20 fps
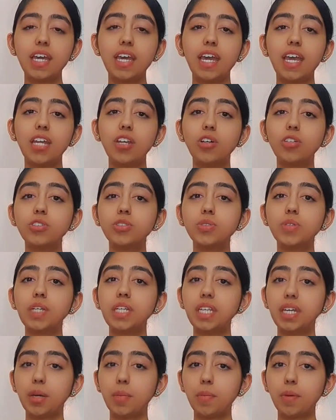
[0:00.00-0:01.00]
and also
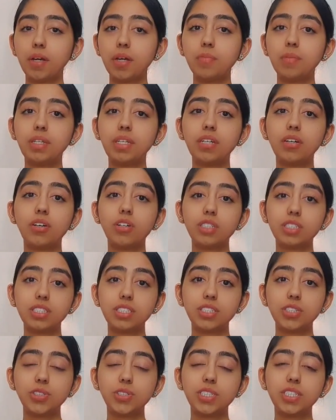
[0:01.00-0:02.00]
any upcoming art
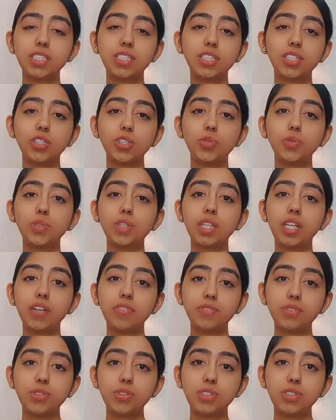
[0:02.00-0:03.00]
series that you would
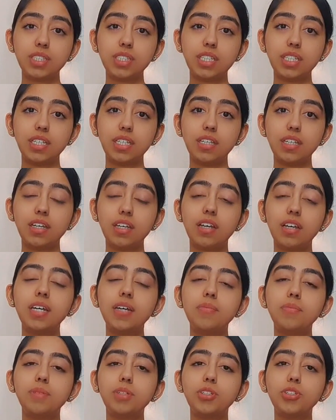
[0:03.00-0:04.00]
love to see.
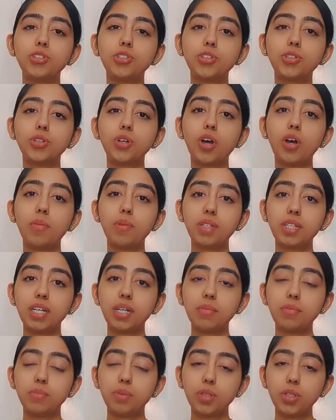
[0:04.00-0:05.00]
Be sure to comment
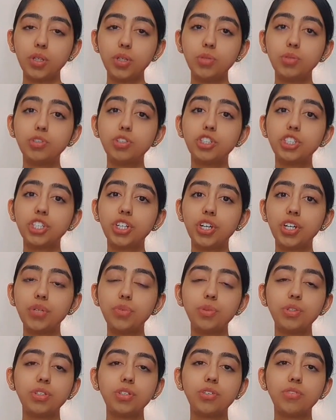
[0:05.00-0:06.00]
down below, share it
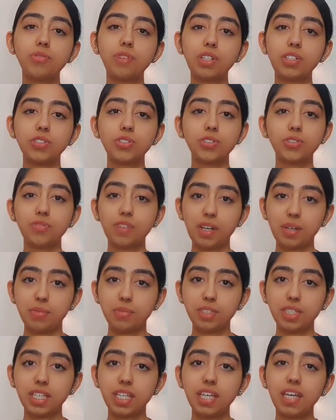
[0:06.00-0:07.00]
with your friends or
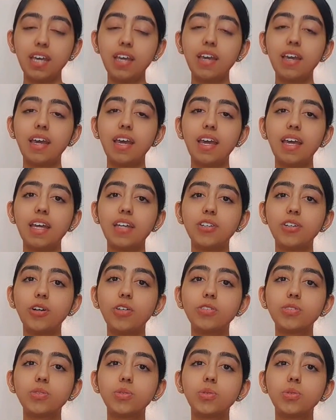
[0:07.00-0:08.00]
family, and
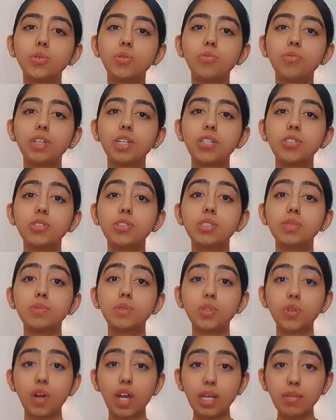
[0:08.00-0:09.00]
also don't forget to
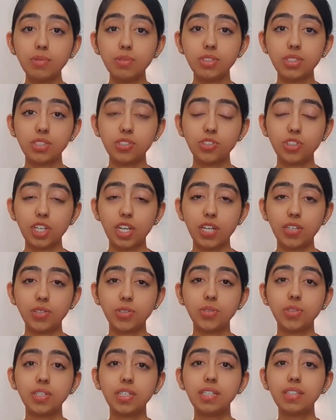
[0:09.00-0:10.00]
subscribe to this
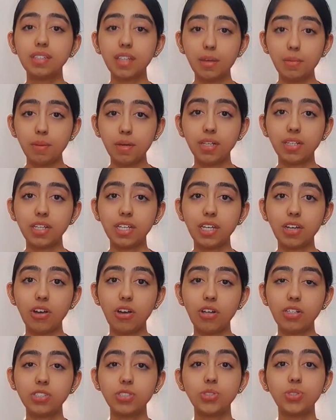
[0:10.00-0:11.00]
channel, hit that bell
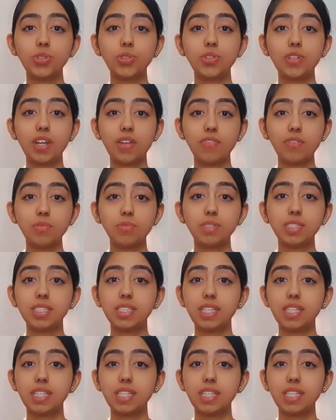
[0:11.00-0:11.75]
icon so you never miss